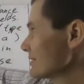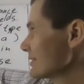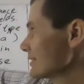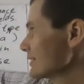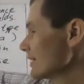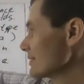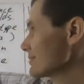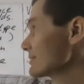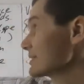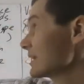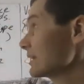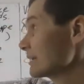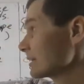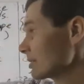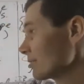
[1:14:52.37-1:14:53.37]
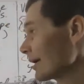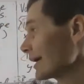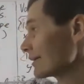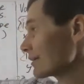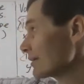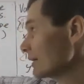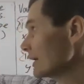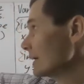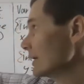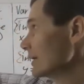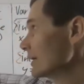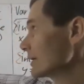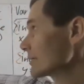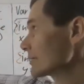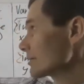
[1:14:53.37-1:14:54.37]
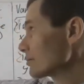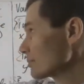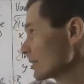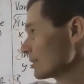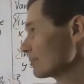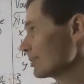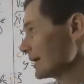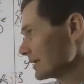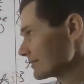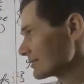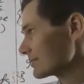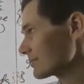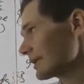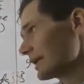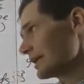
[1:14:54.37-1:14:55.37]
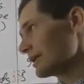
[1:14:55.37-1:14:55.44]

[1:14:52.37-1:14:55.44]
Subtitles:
so that it's telling you how to interpret bits.